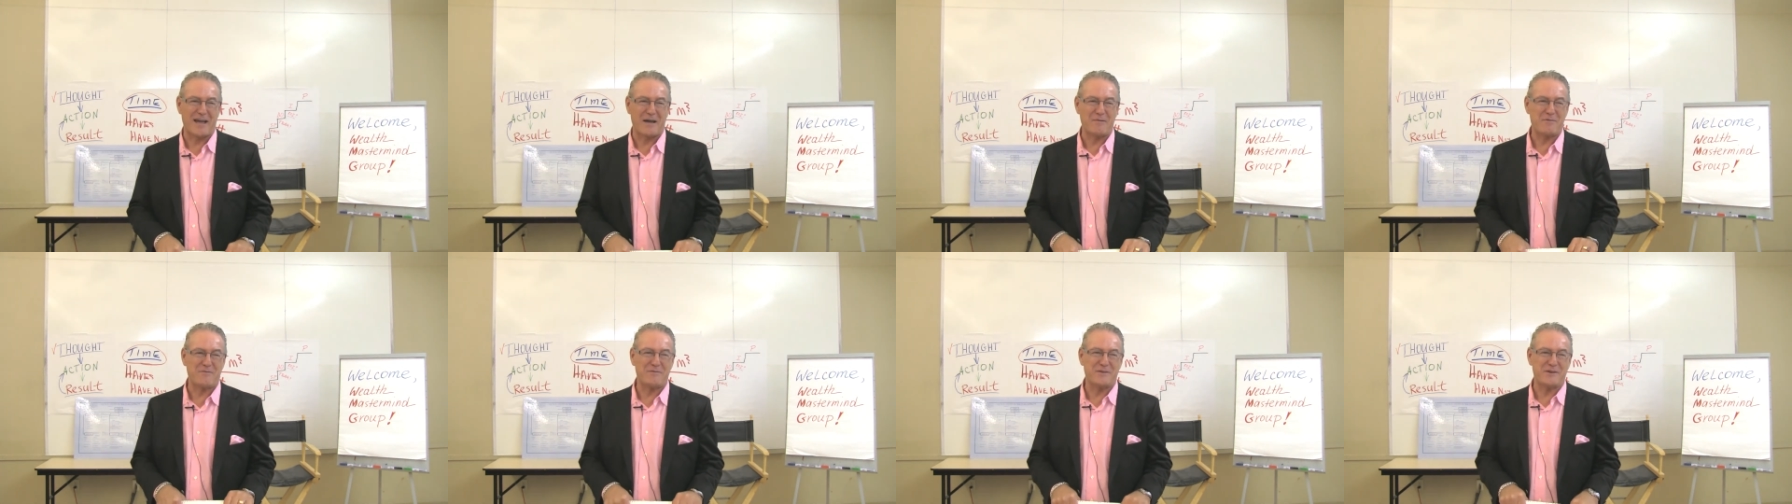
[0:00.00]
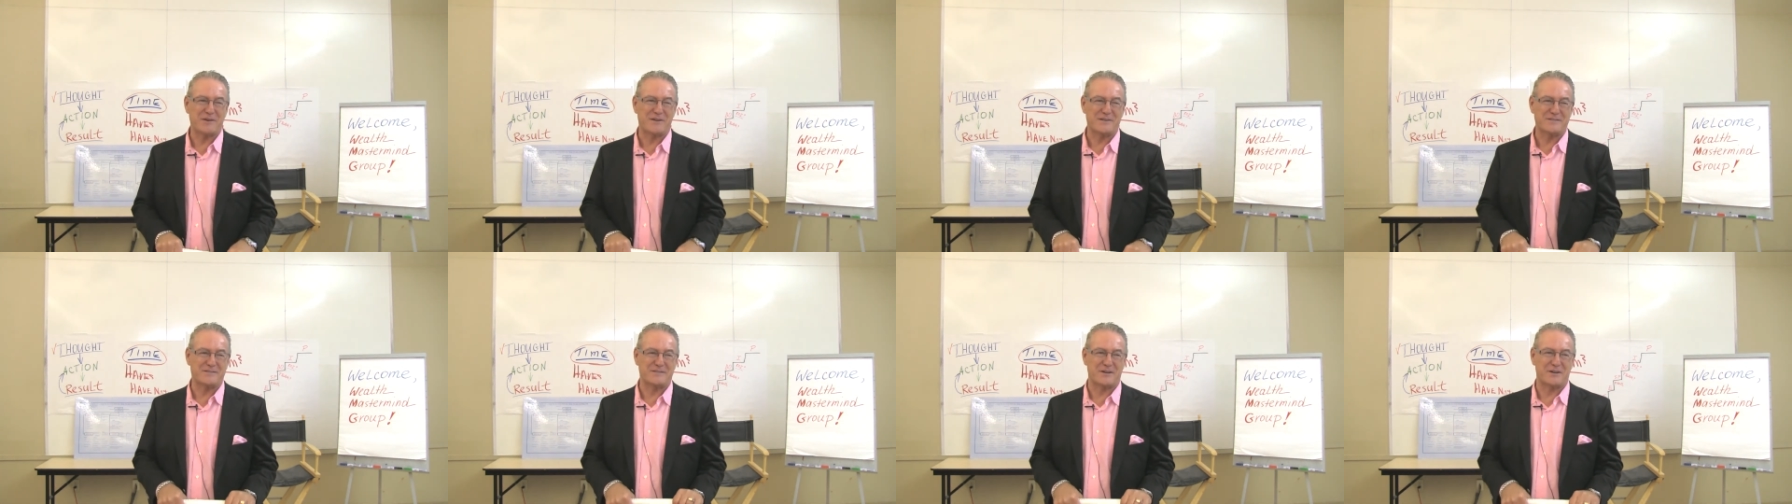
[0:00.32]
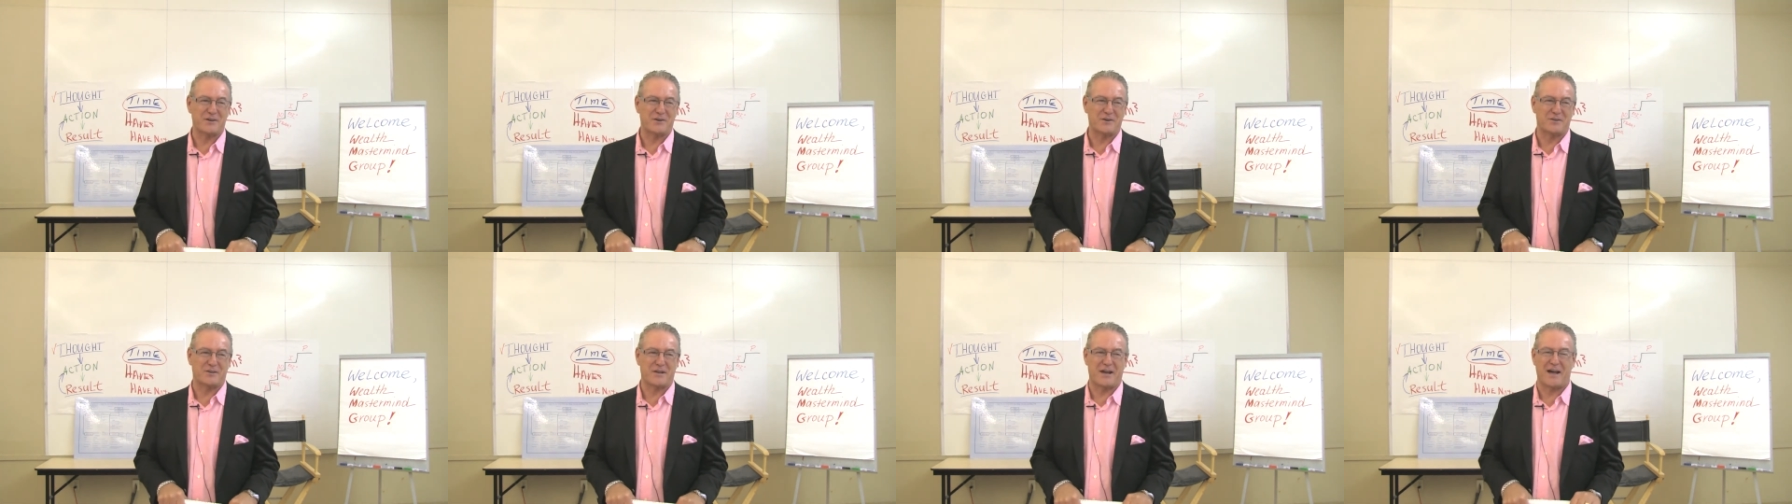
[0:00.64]
how many of you
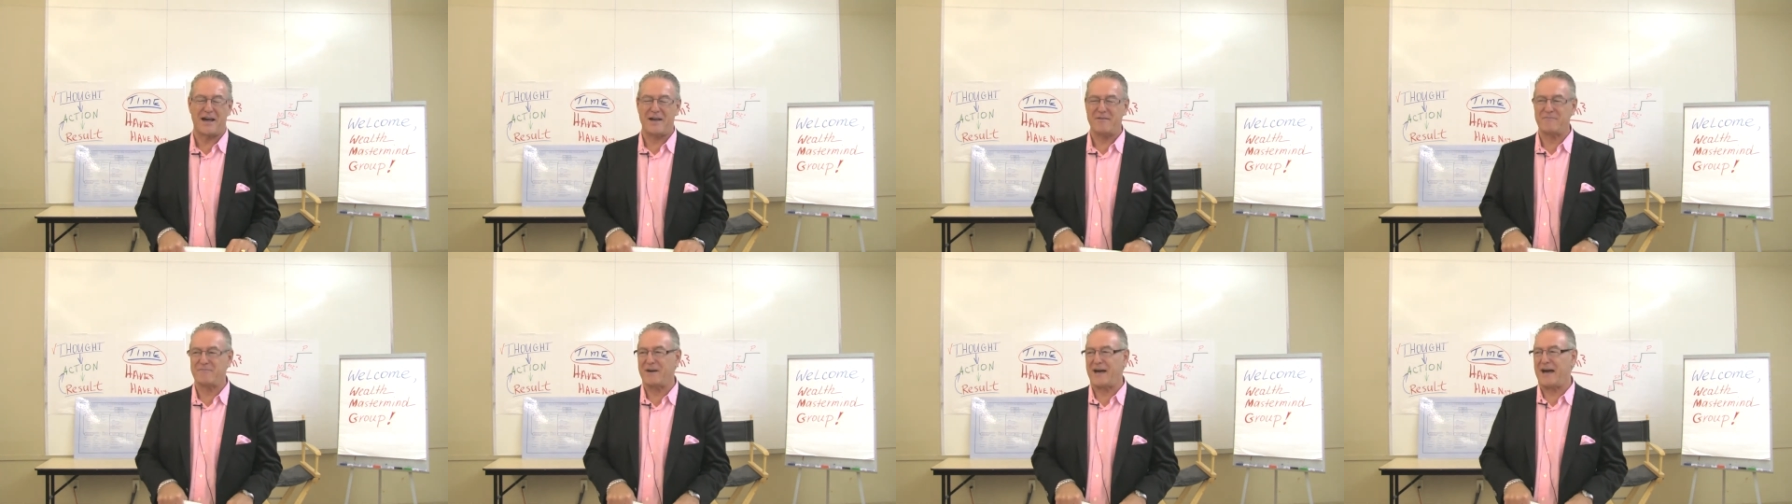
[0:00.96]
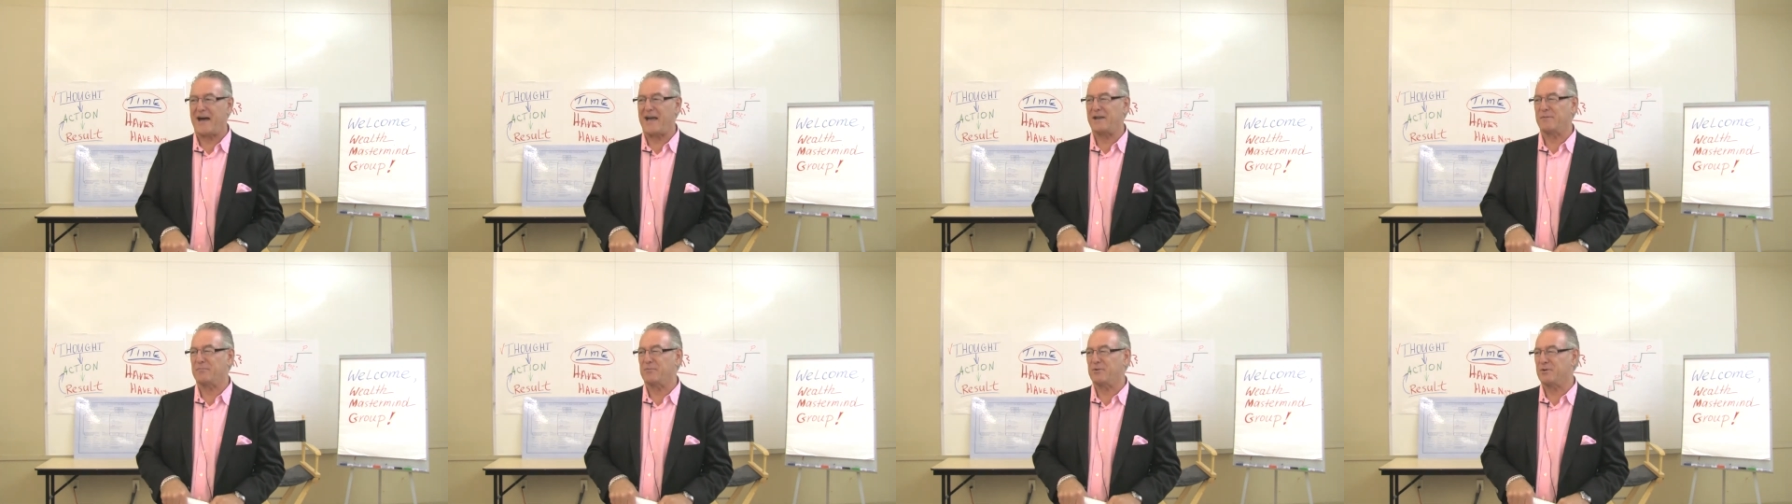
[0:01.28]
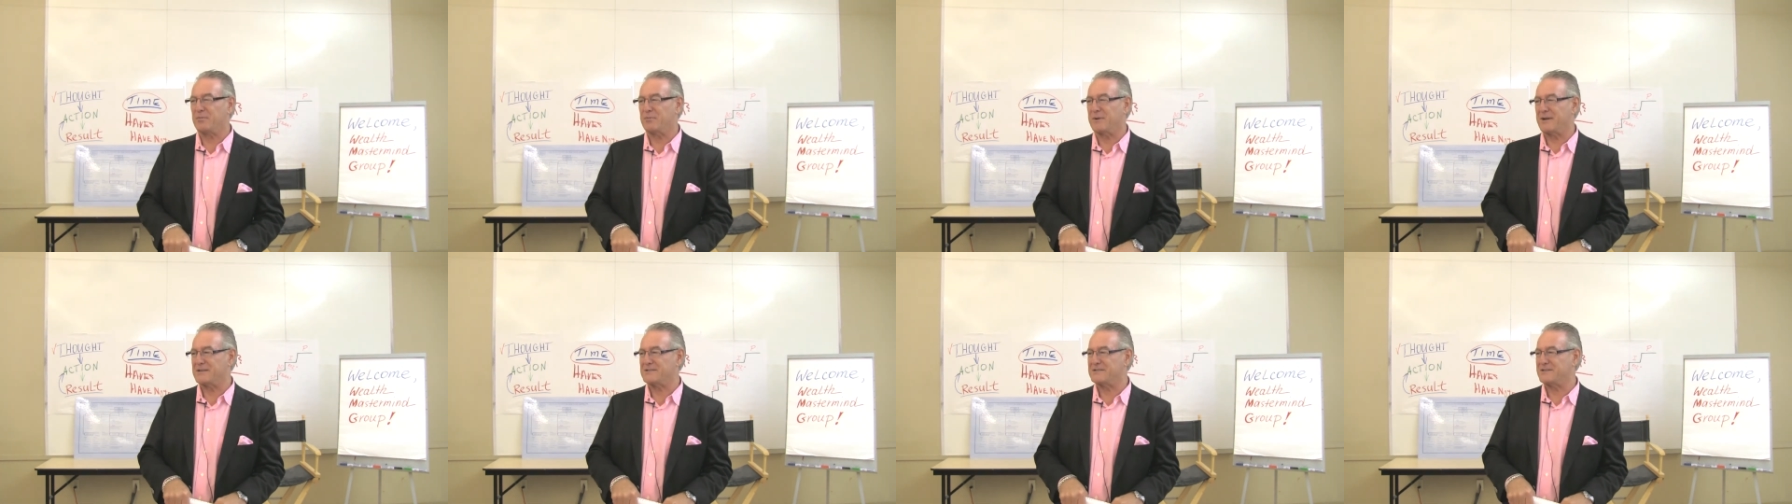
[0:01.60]
consider your time
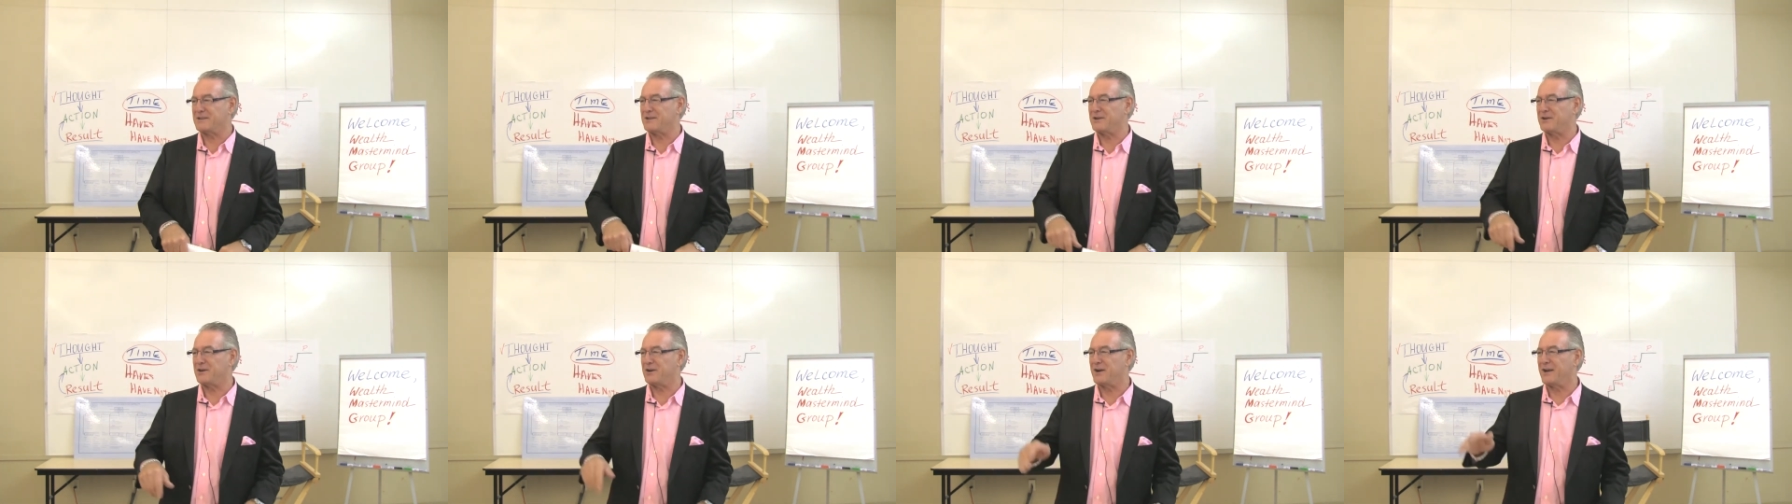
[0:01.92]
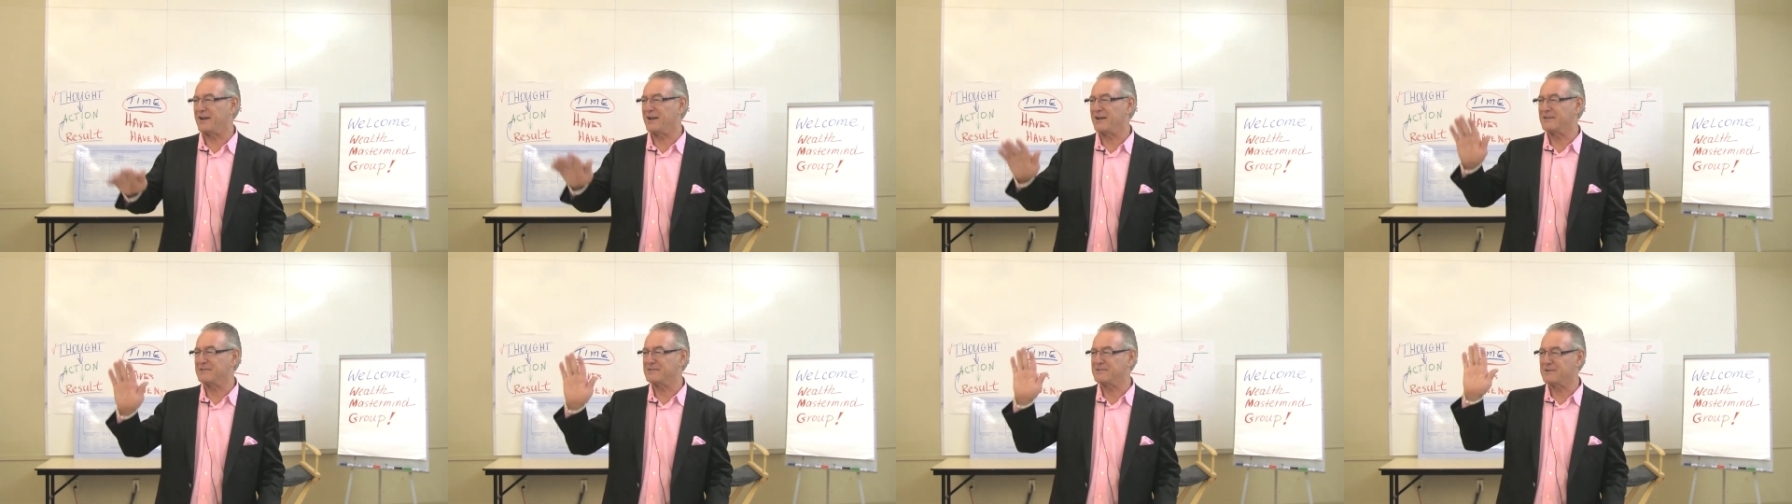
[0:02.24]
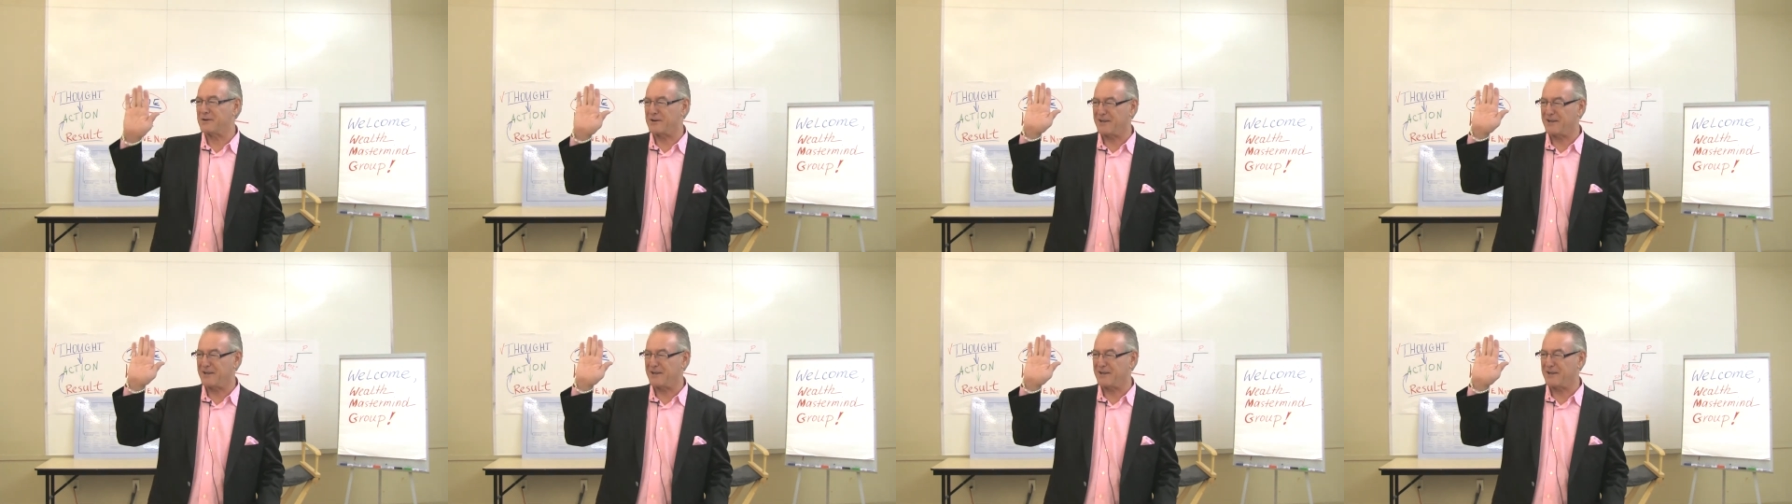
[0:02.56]
valuable? May I see your hands?